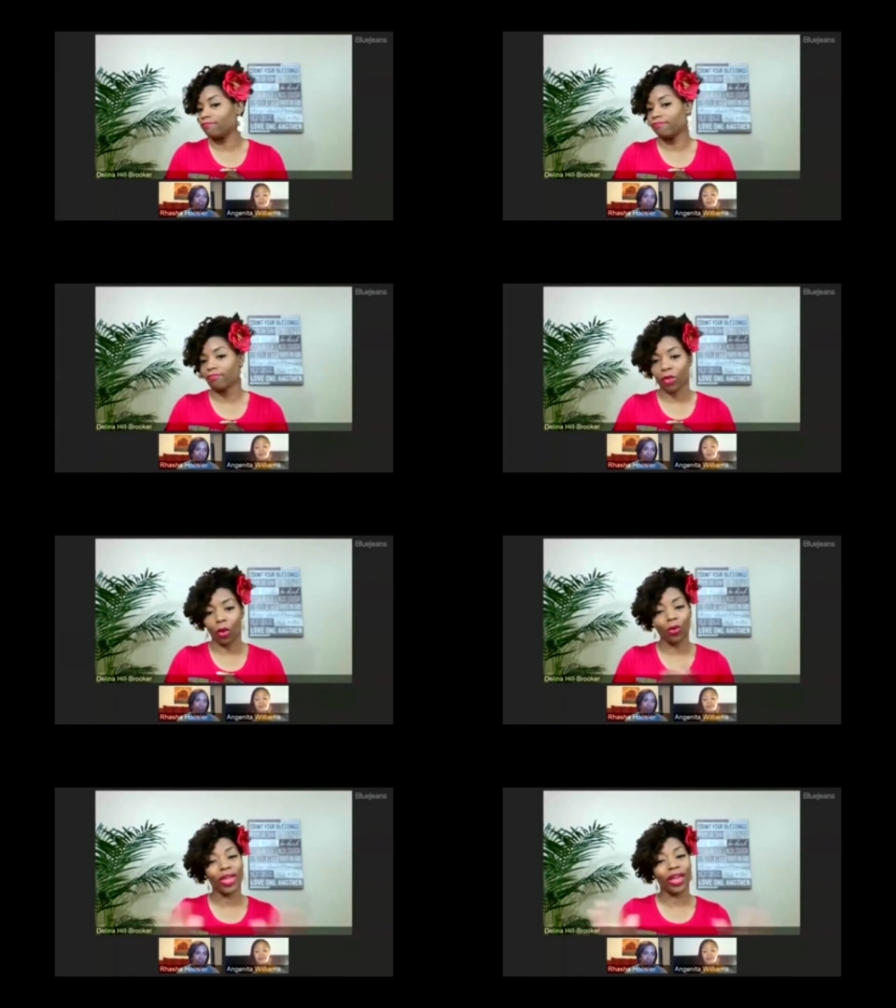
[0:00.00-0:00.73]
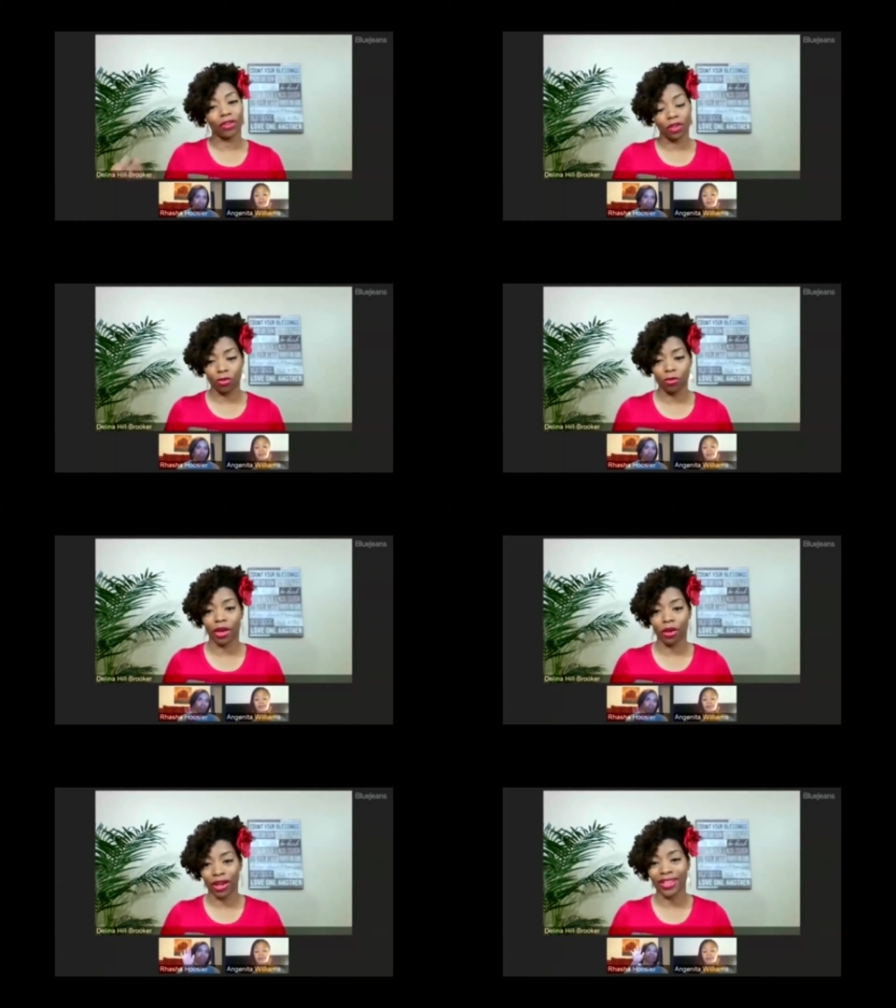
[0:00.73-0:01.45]
we have to do better
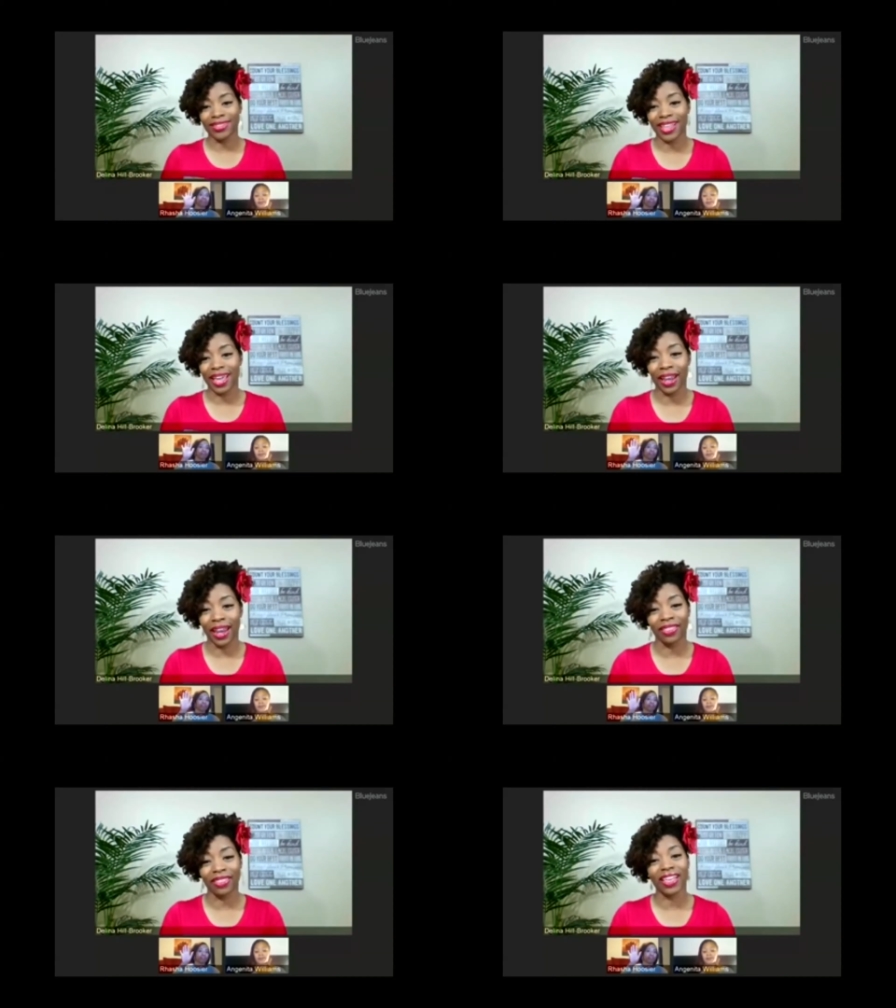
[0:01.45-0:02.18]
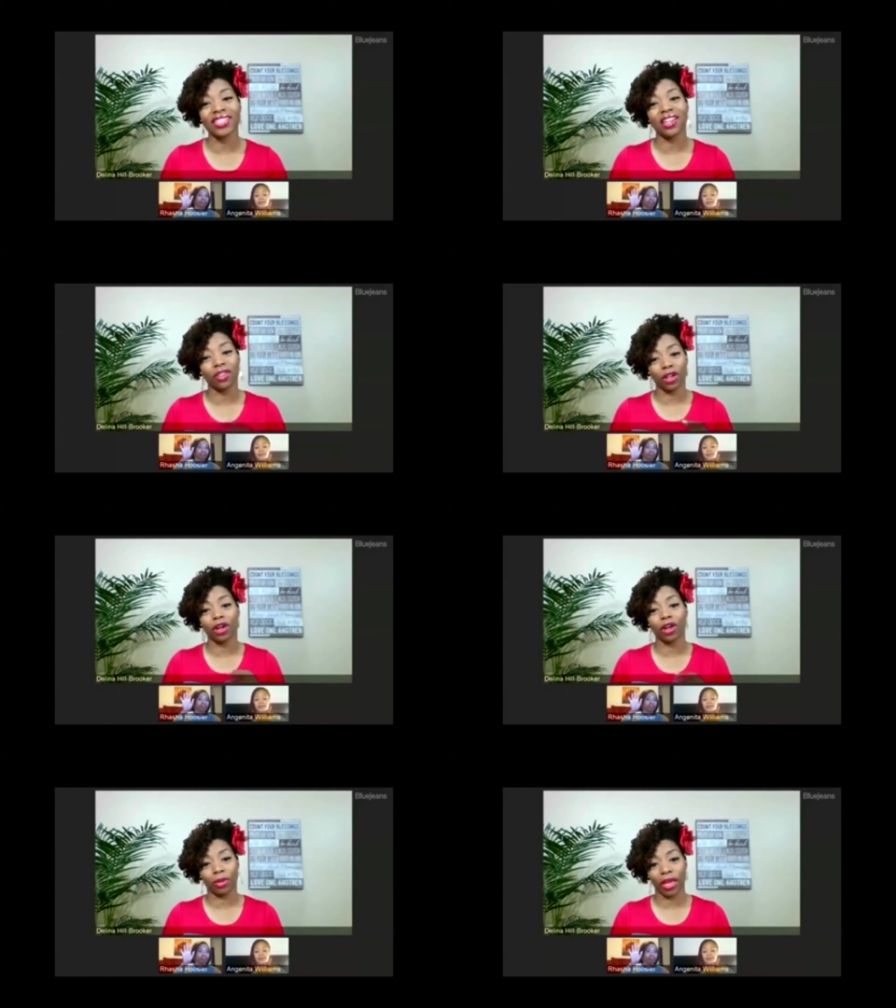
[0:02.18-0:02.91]
as that. And that's another
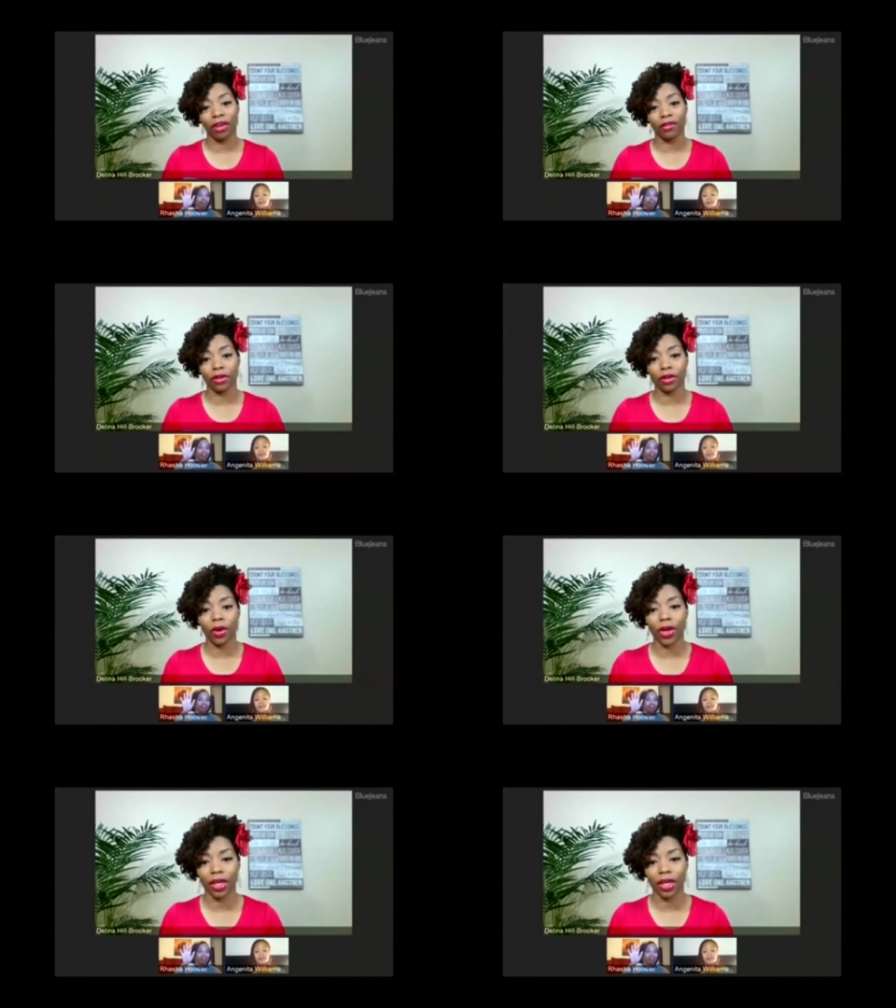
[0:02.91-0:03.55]
learned behavior. Go ahead.